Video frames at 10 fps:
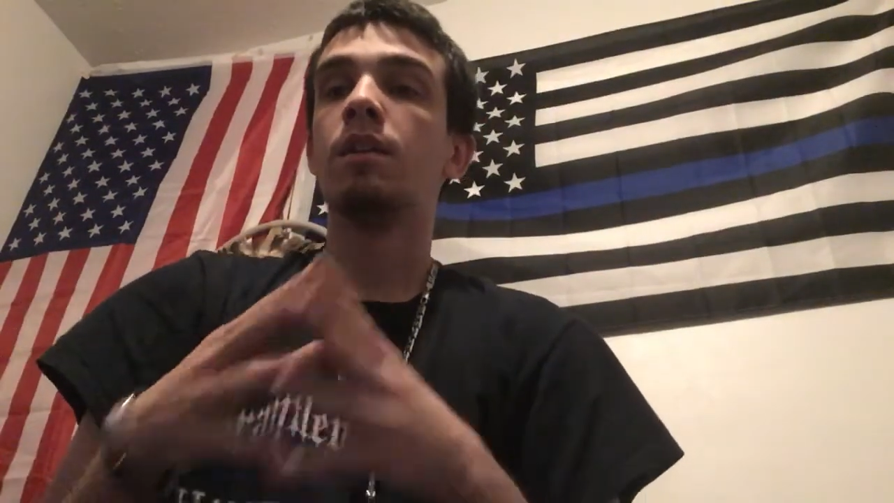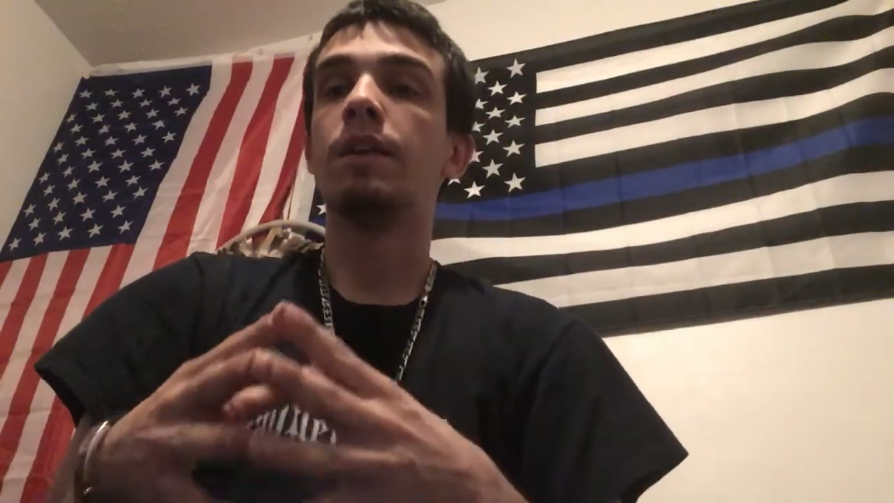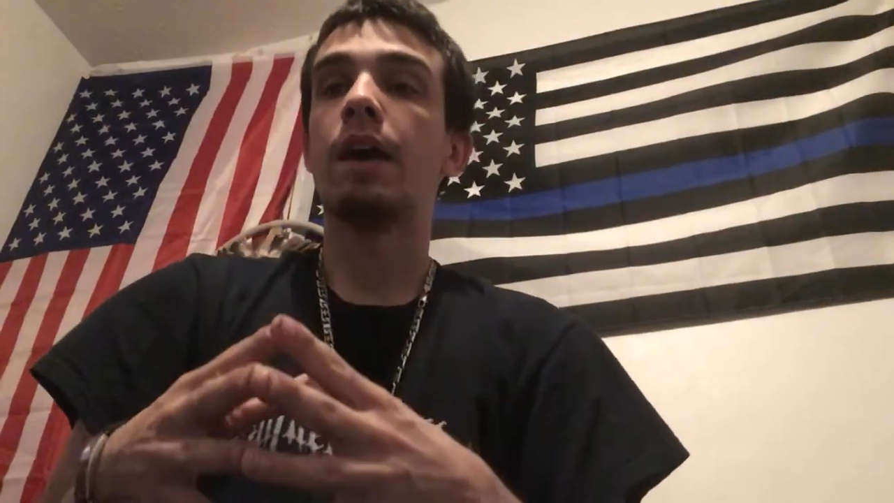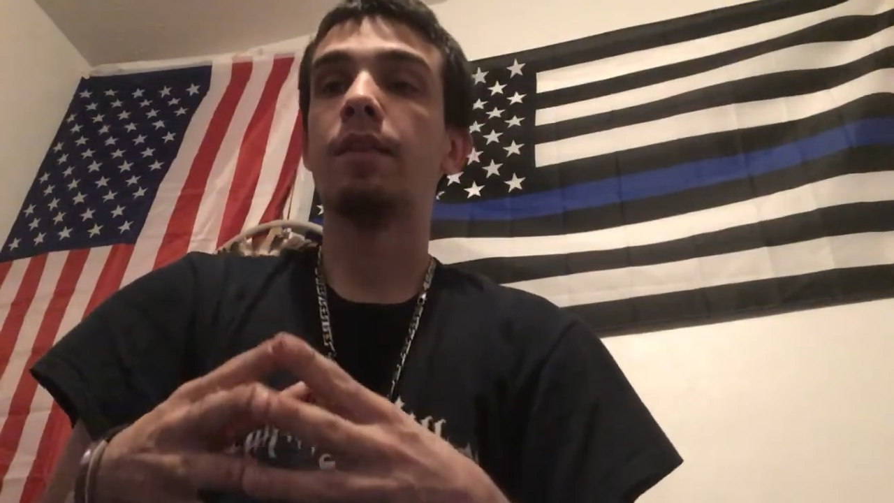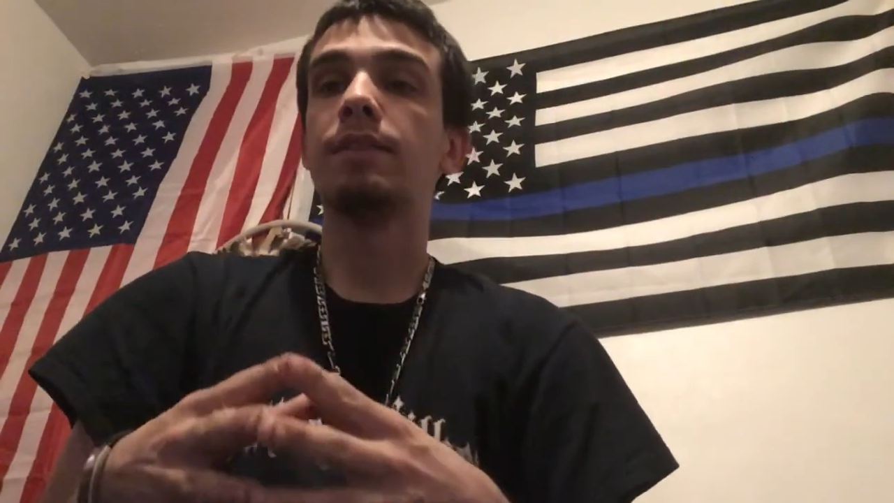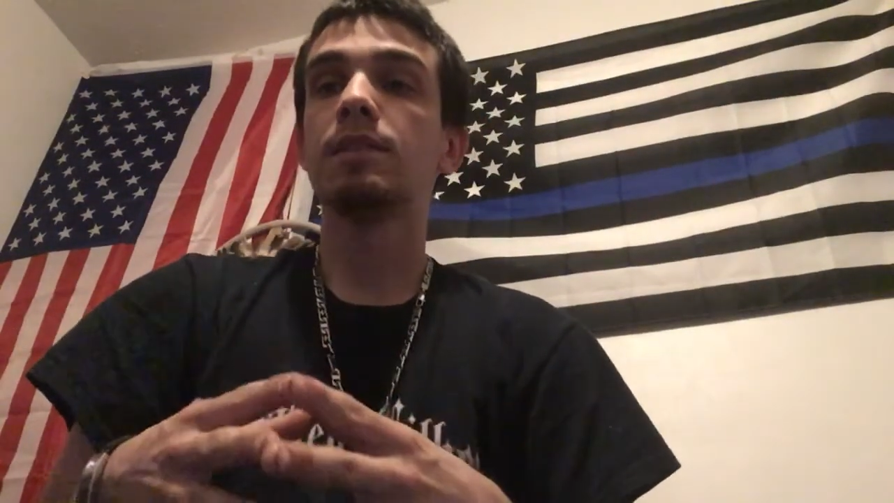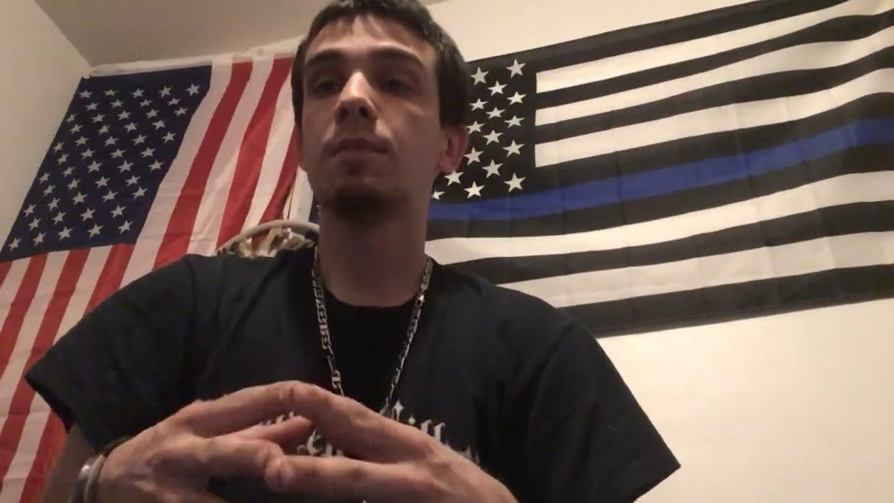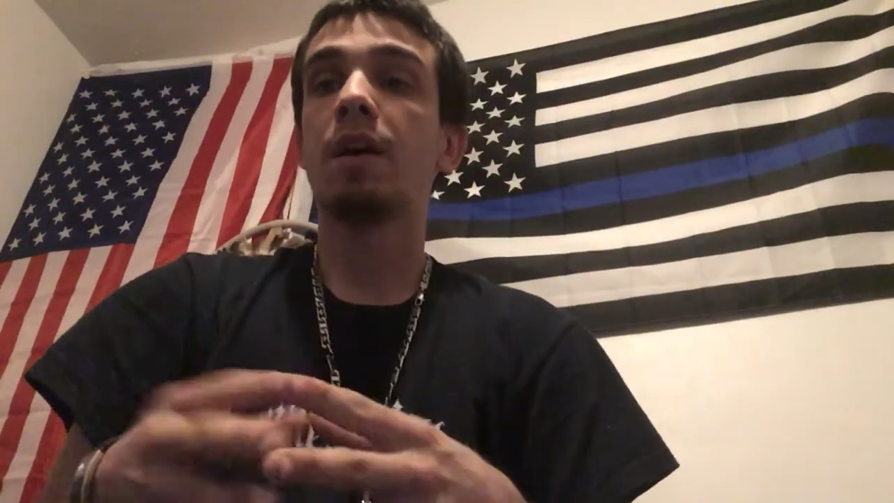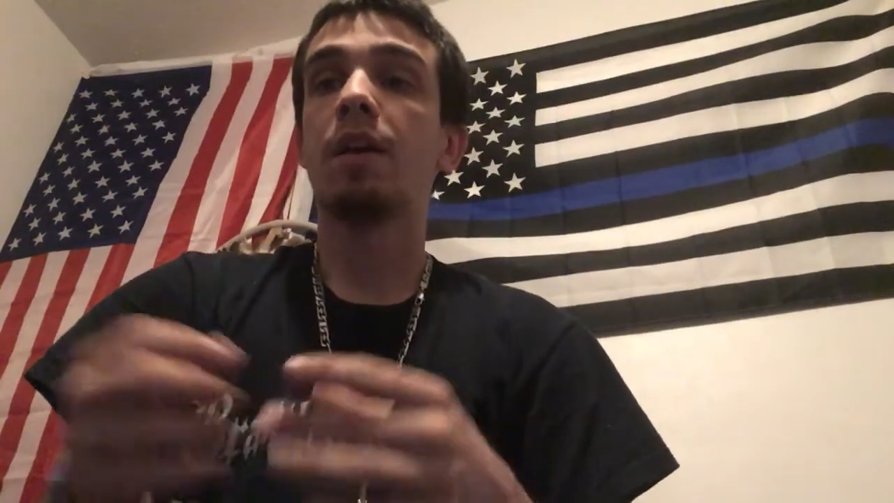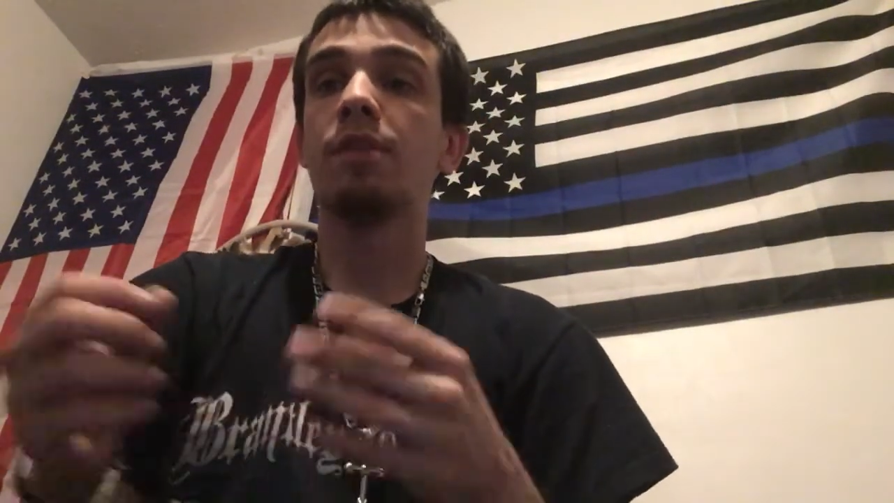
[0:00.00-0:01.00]
Now, this is
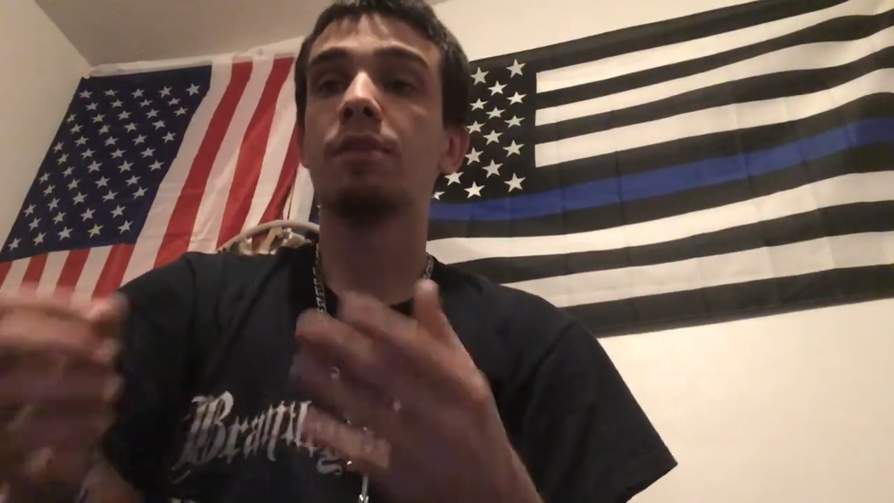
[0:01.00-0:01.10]
about a